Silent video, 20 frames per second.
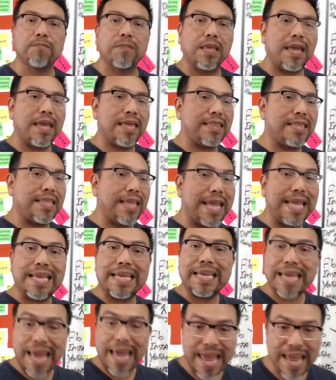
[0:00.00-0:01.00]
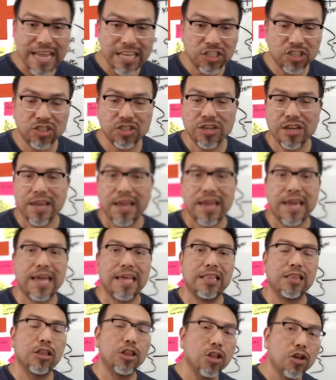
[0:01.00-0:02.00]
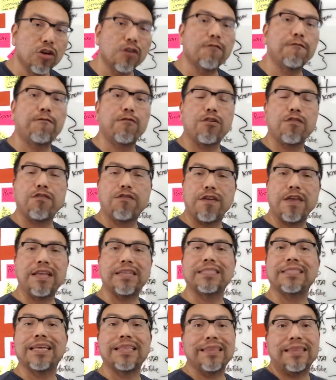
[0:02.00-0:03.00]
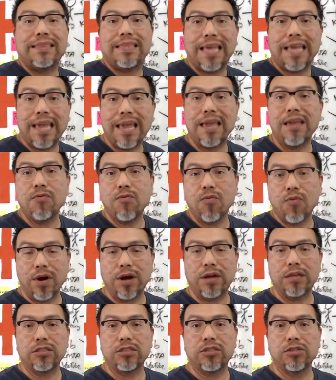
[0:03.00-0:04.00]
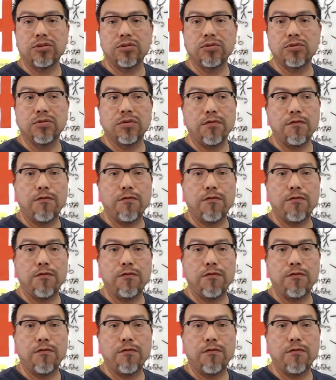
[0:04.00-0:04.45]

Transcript: and engage and look for things that they want to